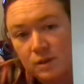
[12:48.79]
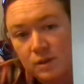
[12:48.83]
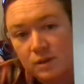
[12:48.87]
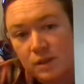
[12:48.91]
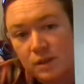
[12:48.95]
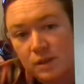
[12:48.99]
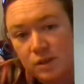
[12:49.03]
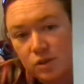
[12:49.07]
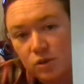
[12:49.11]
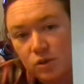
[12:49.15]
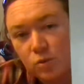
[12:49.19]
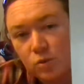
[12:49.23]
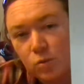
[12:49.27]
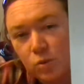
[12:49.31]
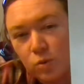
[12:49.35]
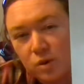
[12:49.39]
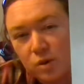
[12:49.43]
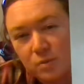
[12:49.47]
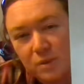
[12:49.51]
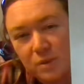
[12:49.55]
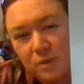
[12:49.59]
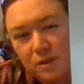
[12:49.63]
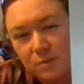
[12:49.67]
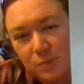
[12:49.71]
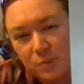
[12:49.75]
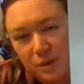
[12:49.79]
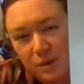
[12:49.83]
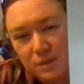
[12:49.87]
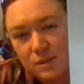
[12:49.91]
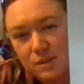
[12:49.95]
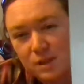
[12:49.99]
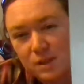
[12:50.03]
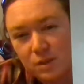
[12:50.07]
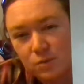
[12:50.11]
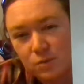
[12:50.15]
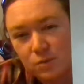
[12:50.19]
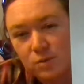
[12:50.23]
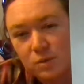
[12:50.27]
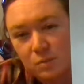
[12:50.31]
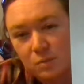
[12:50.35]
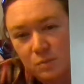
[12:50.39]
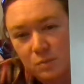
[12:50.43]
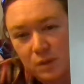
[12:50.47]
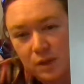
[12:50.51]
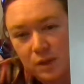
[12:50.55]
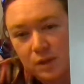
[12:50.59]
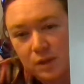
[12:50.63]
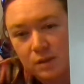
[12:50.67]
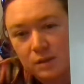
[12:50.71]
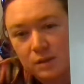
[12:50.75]
That you want to be the best that you can
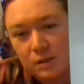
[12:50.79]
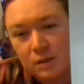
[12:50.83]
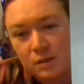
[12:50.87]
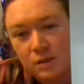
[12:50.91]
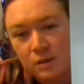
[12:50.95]
be.